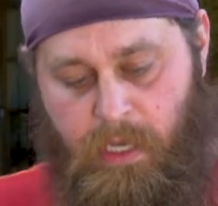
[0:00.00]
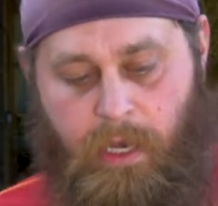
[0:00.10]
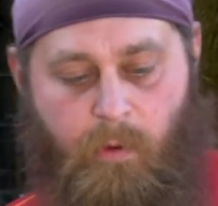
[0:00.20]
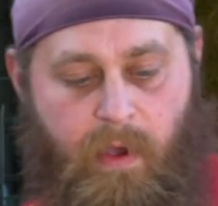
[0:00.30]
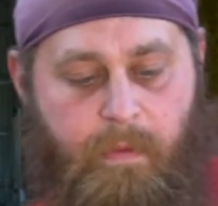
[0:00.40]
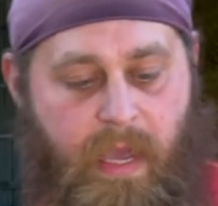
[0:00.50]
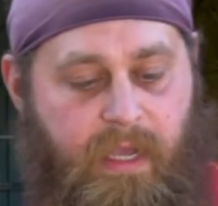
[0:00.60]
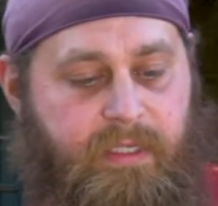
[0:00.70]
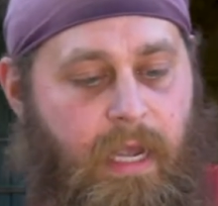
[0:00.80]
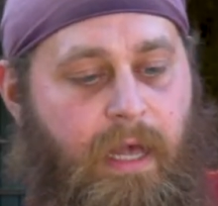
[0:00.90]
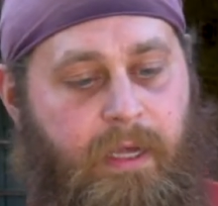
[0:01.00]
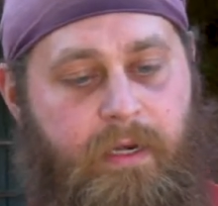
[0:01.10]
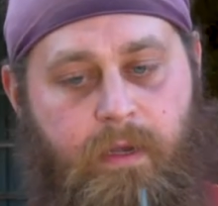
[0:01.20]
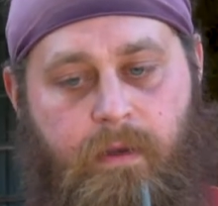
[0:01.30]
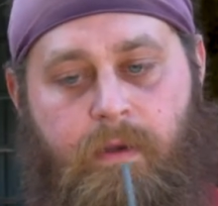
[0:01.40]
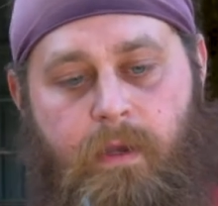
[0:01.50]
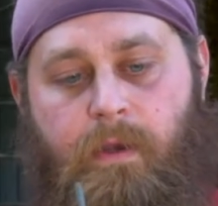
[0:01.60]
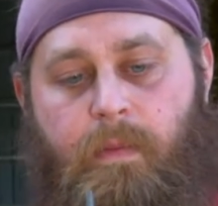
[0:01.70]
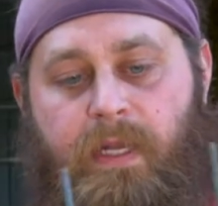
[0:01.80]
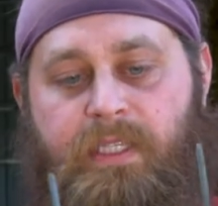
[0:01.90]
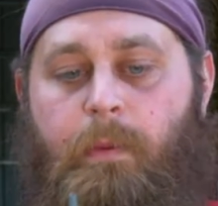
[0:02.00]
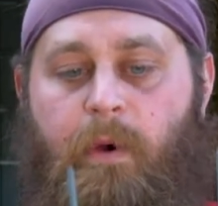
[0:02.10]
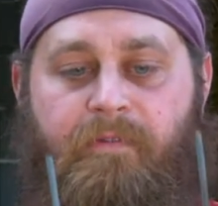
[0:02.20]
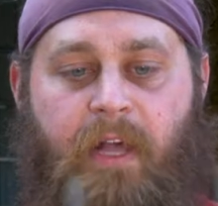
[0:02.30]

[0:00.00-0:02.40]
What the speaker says: And we make a solid but somewhat